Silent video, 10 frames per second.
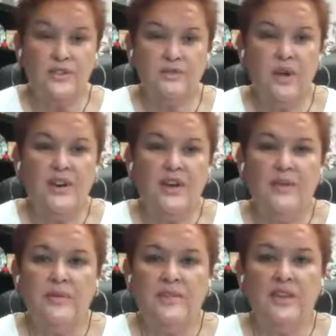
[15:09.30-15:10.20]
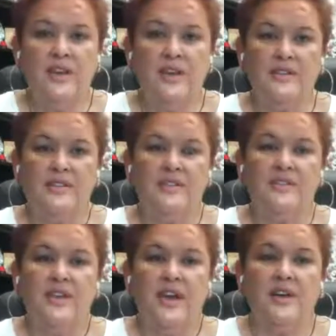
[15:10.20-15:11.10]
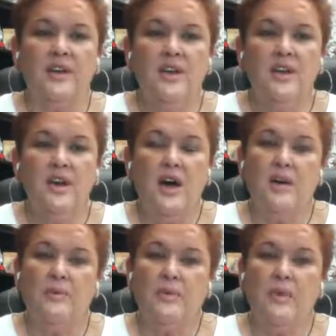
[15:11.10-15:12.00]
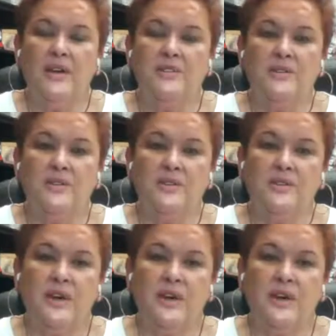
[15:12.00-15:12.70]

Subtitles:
one, I would say is that we want to